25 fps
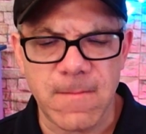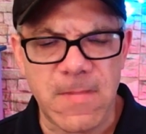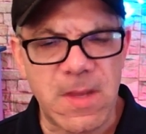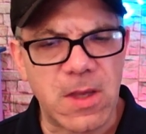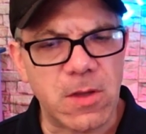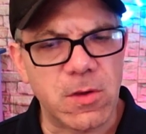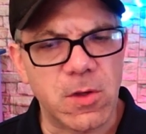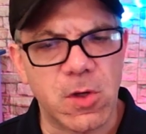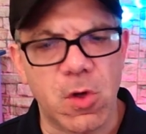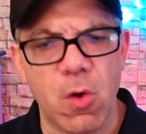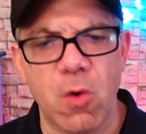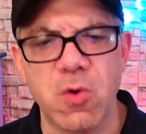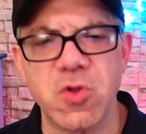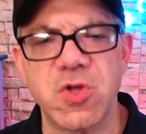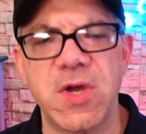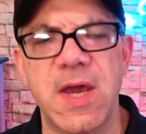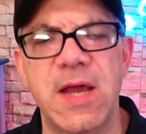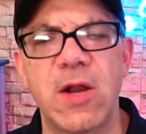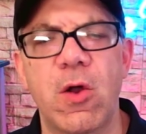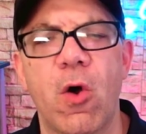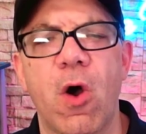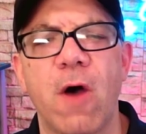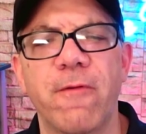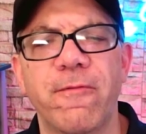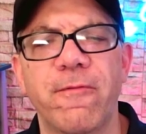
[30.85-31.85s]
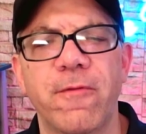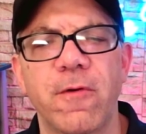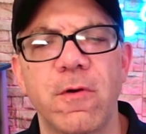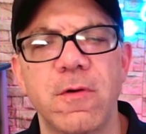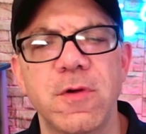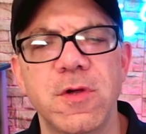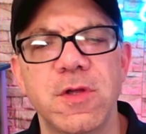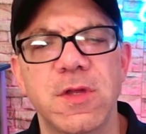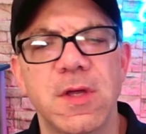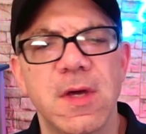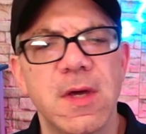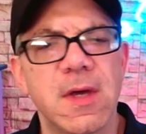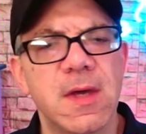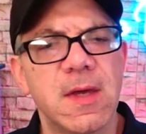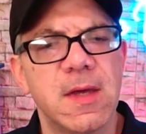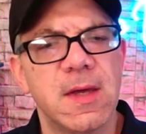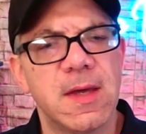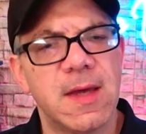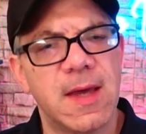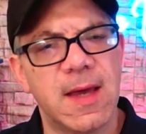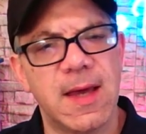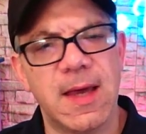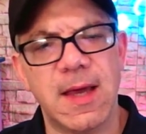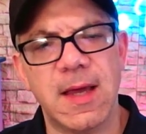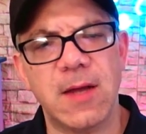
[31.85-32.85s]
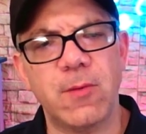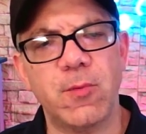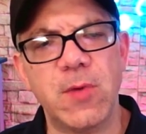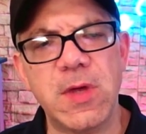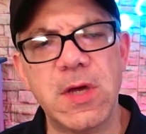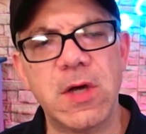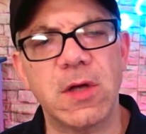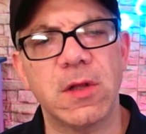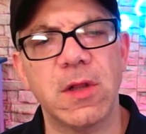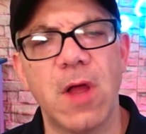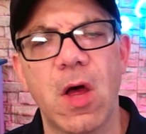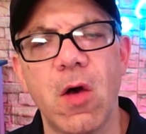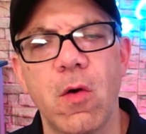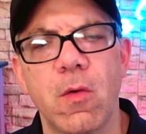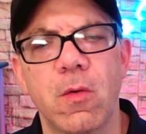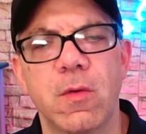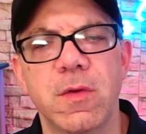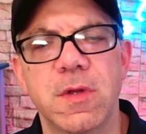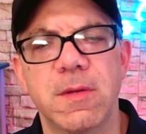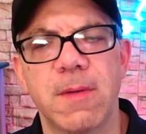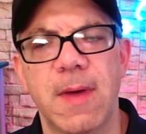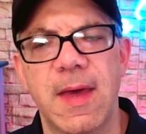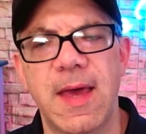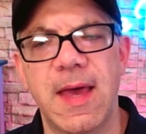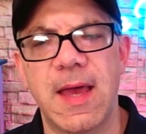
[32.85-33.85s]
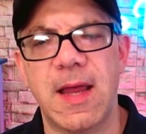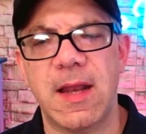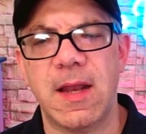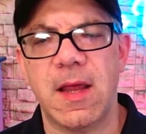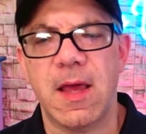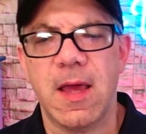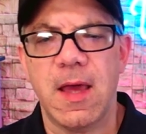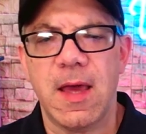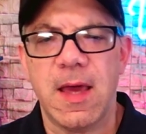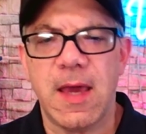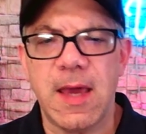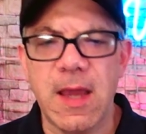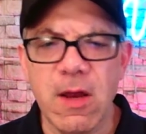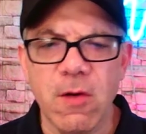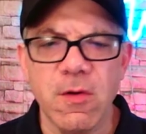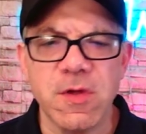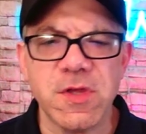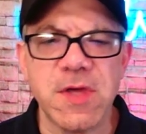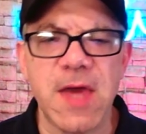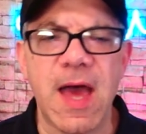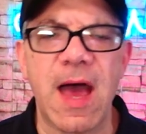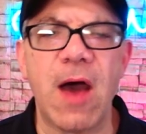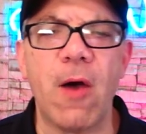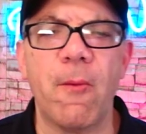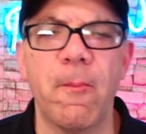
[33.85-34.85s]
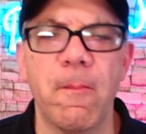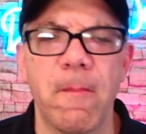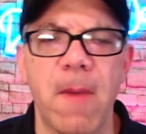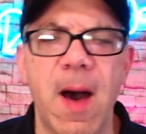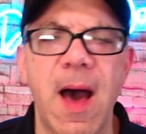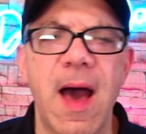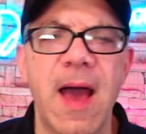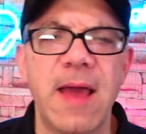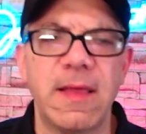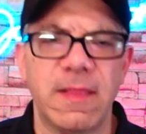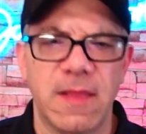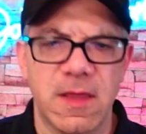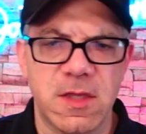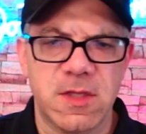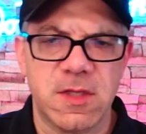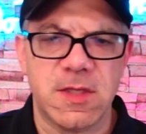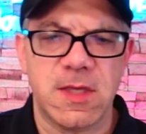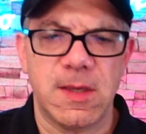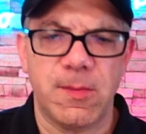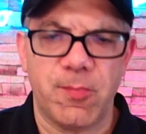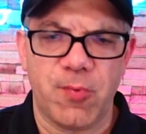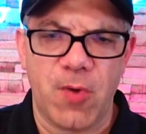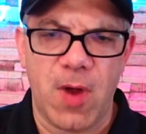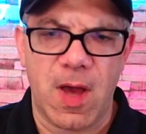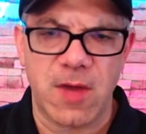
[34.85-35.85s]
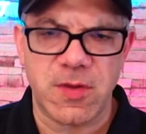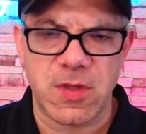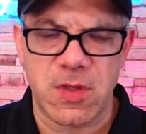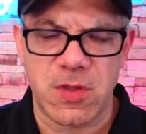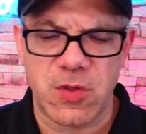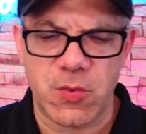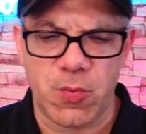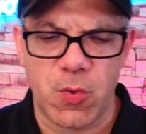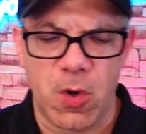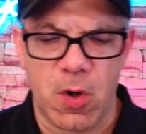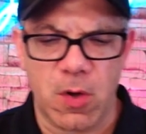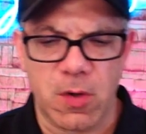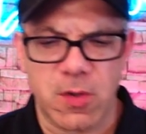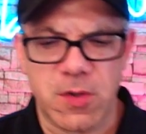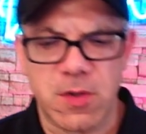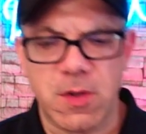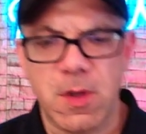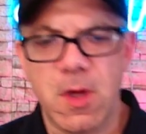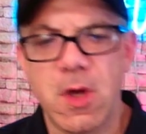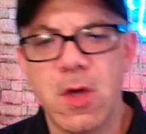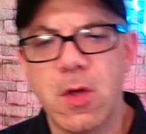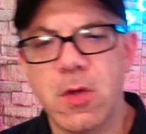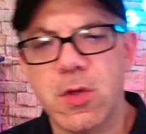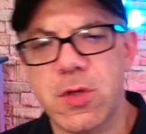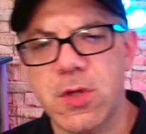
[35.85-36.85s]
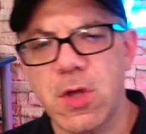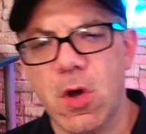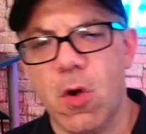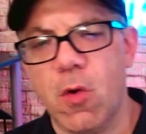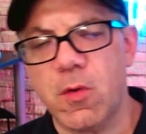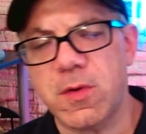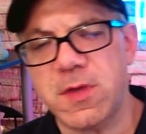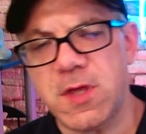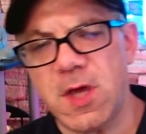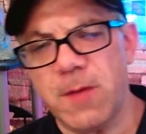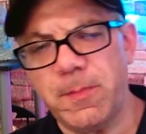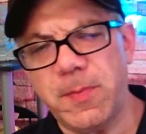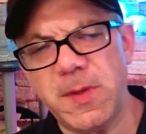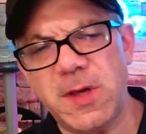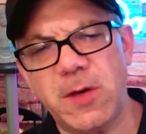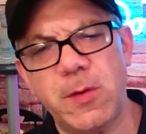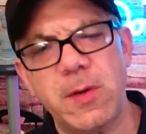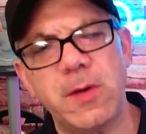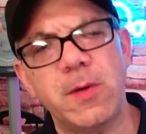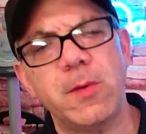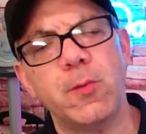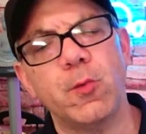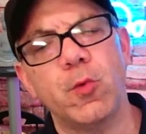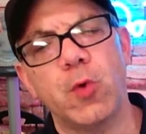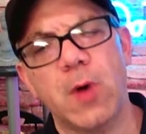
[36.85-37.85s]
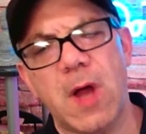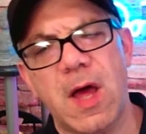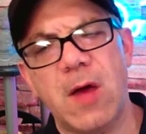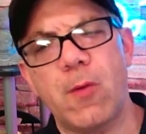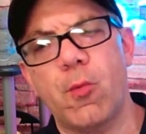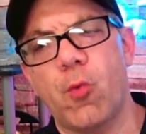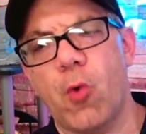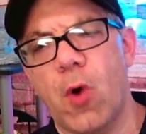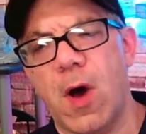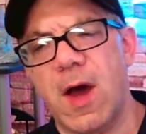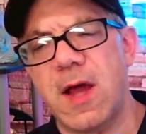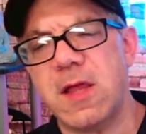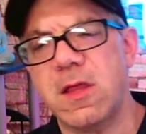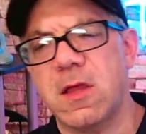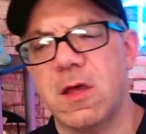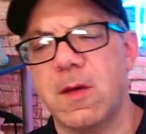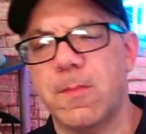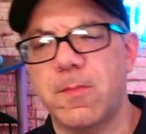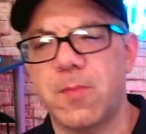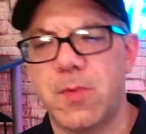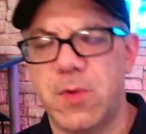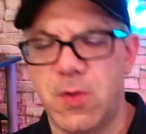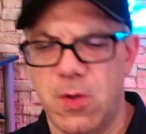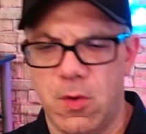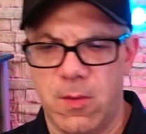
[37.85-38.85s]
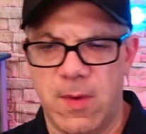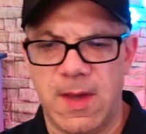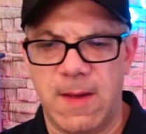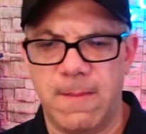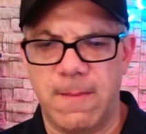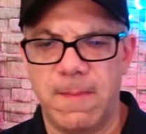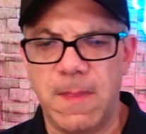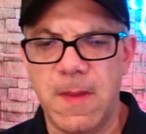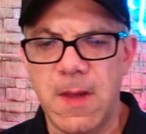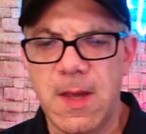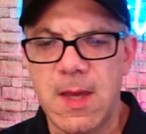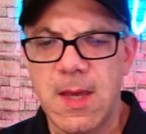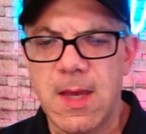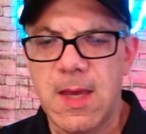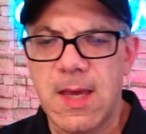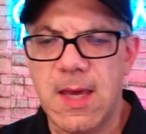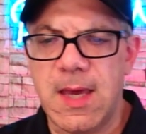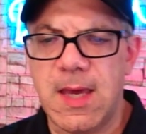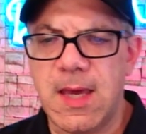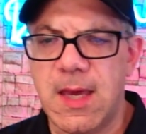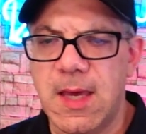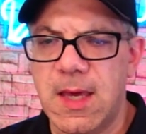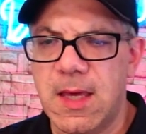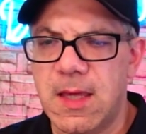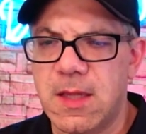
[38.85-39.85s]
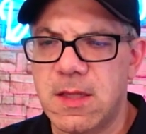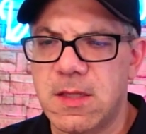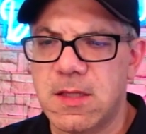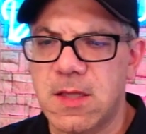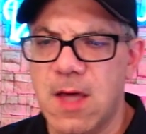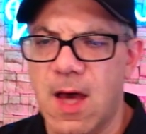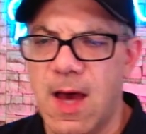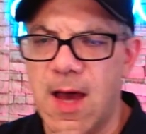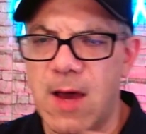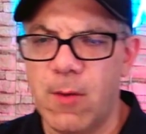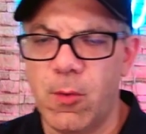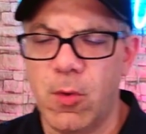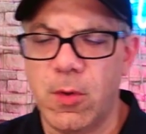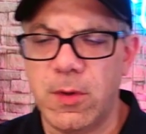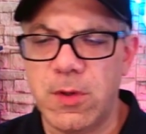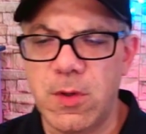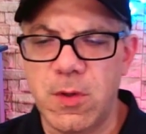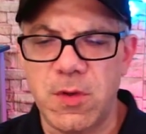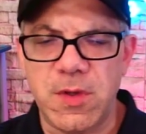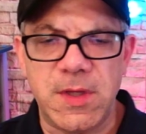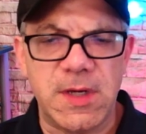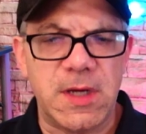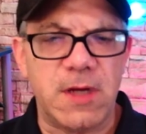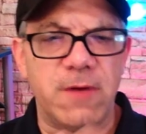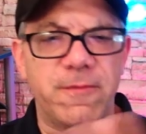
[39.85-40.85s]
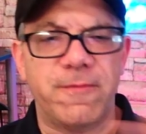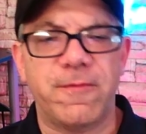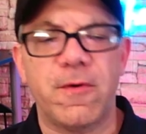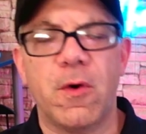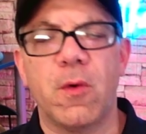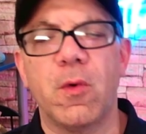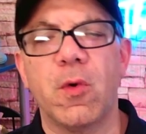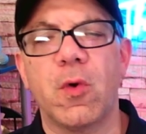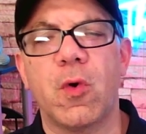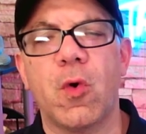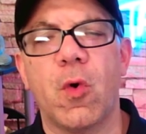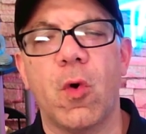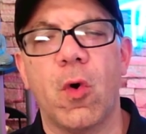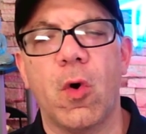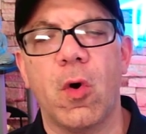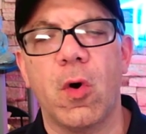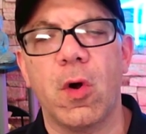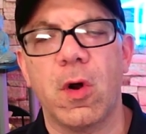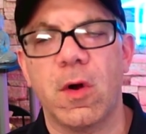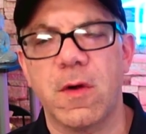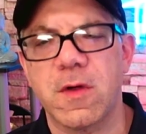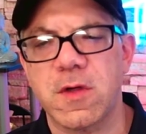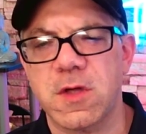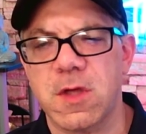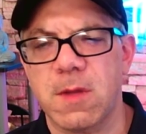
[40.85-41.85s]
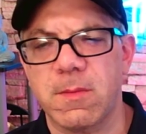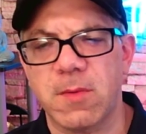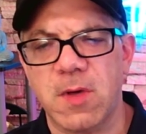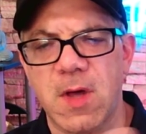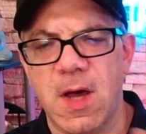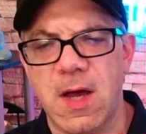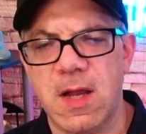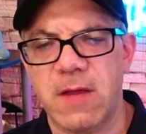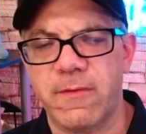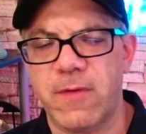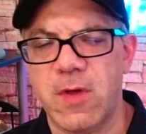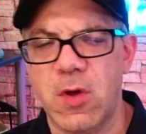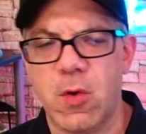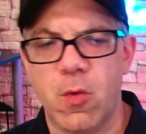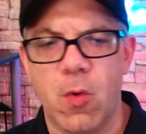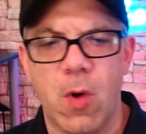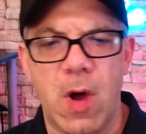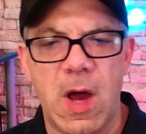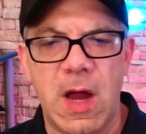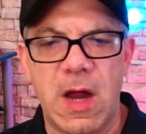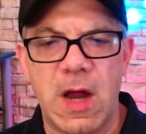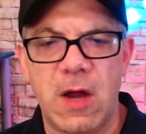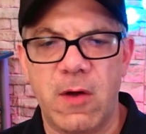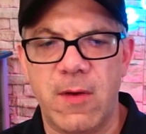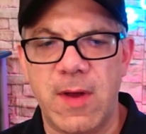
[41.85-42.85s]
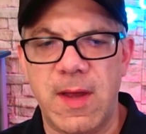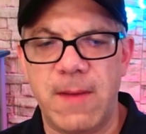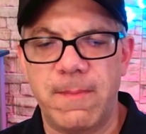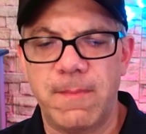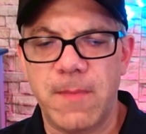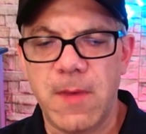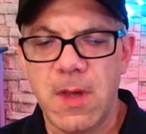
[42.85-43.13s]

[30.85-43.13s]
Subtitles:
negotiate offers and we close. And here's how my listing process works. So typically what I wind up doing is I will usually get a phone call or some kind of inquiry